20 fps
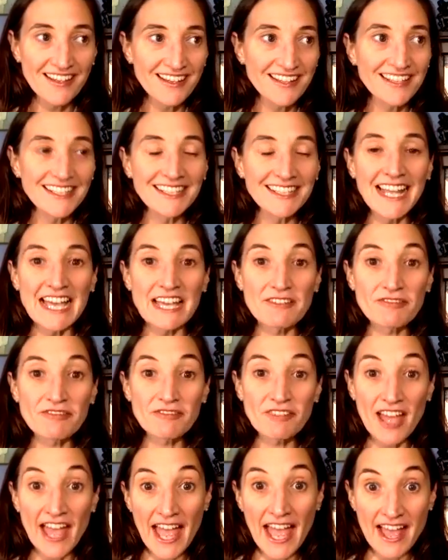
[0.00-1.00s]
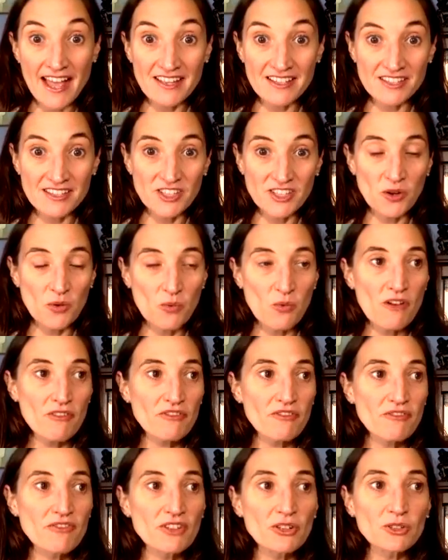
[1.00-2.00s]
life as? You know, what
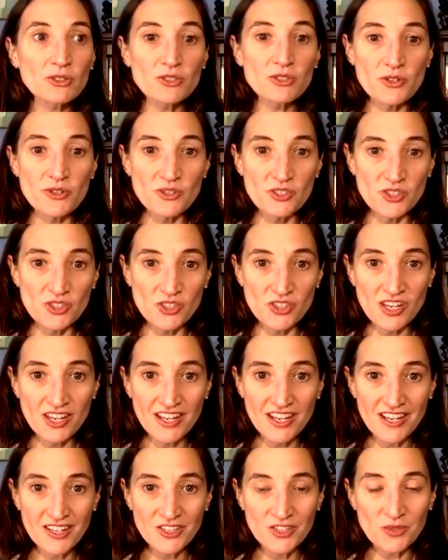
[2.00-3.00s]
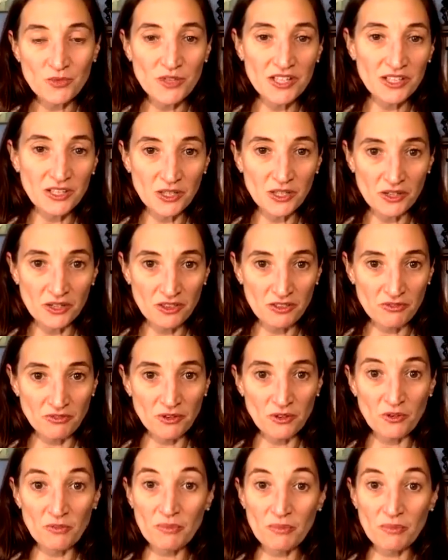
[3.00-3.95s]
filters do we look through?